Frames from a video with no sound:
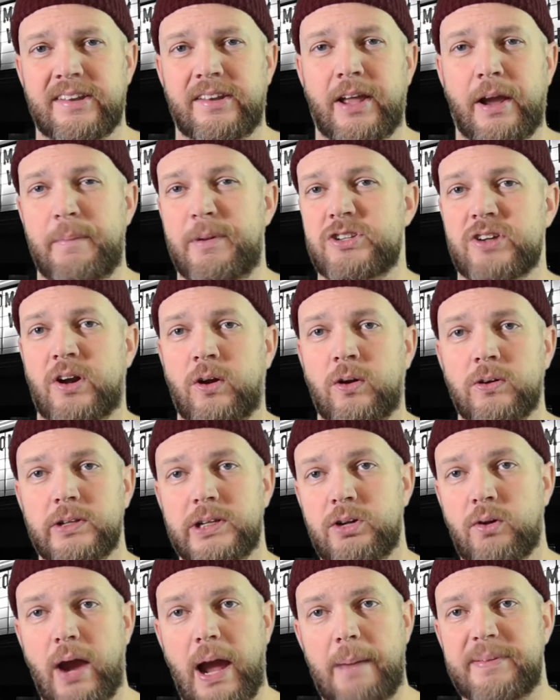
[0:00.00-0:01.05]
like a bunch of early
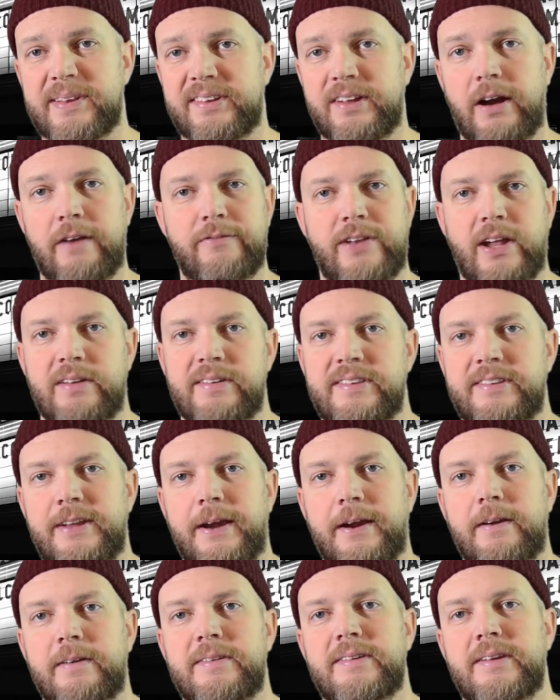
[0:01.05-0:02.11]
grab stuff
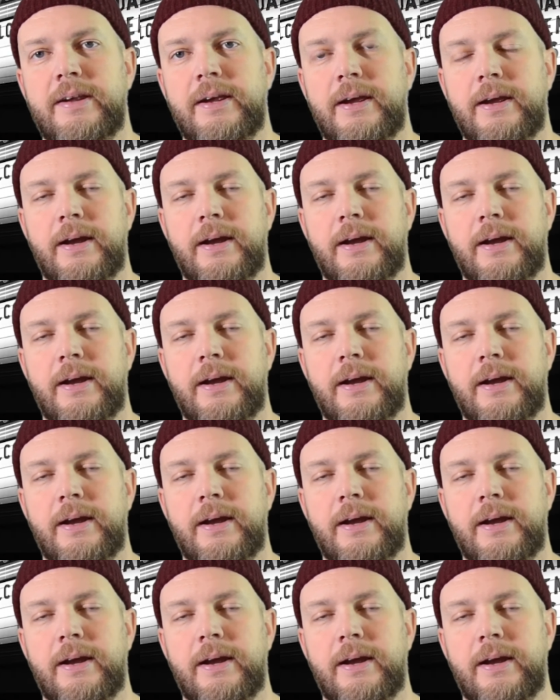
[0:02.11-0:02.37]
downstairs.